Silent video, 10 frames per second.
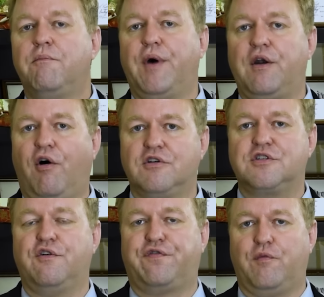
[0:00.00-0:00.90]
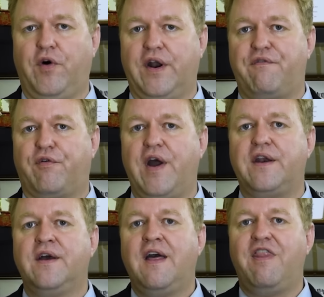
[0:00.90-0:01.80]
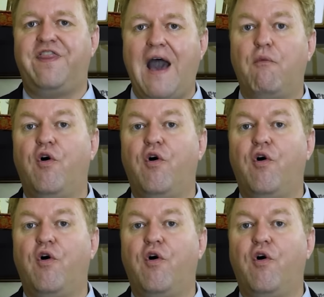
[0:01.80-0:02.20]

but also from what I've read, that